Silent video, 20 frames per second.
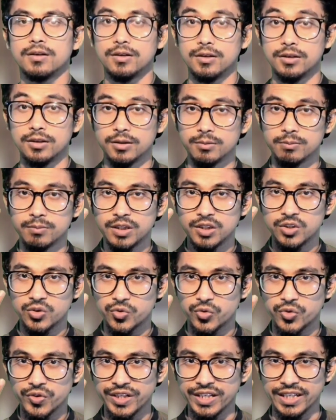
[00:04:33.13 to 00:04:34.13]
Number
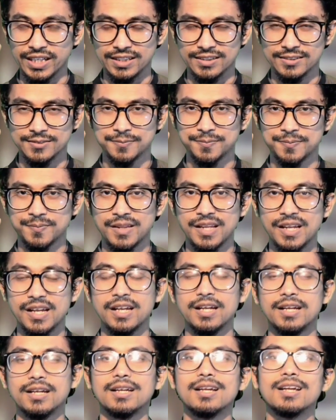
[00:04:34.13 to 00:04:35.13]
3
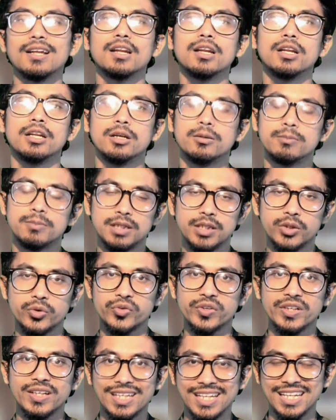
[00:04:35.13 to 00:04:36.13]

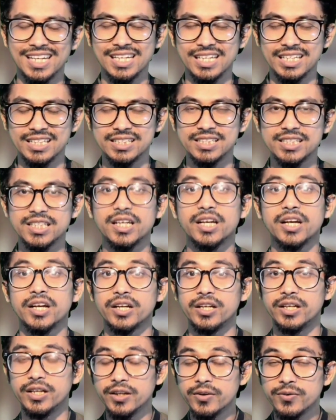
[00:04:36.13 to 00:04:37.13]
is
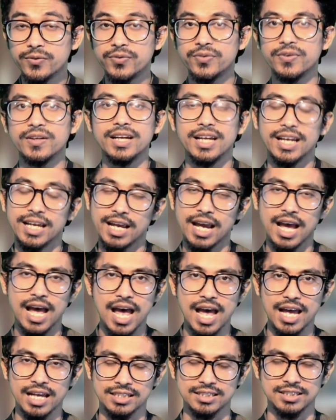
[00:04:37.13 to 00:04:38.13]
give a
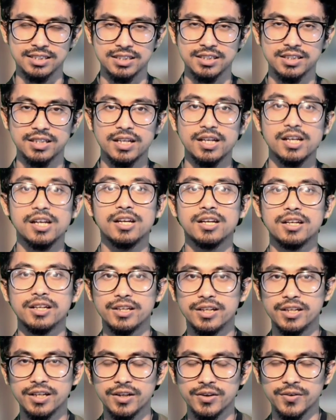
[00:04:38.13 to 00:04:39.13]
hand.
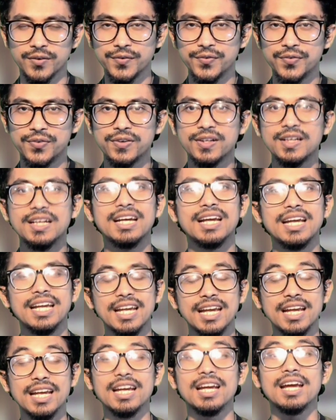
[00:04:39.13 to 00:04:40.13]
Give
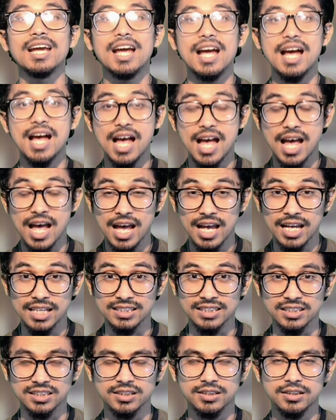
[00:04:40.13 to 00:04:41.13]
a
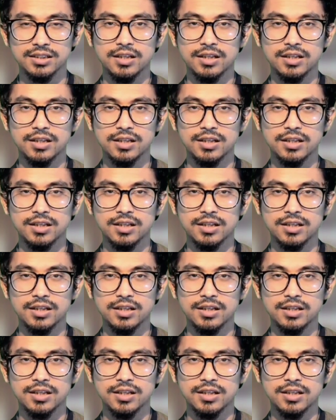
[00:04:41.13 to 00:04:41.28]
hand.